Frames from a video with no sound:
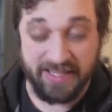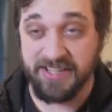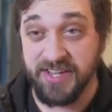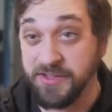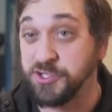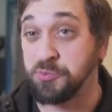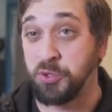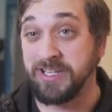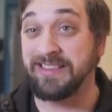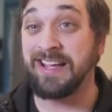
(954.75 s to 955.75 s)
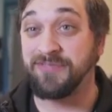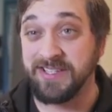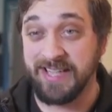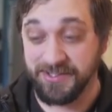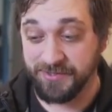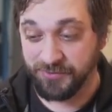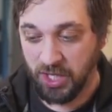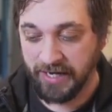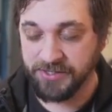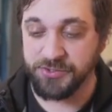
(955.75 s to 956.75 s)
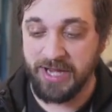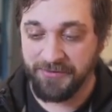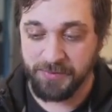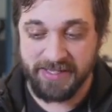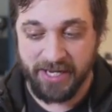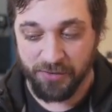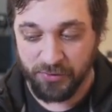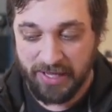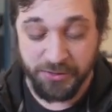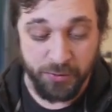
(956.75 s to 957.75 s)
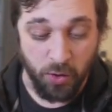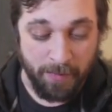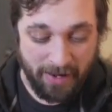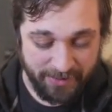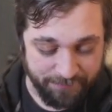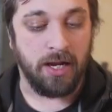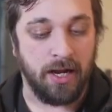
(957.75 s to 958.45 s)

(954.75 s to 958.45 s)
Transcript: Like I said, this is a pretty life-intensive line, so you have to be careful how you go about it.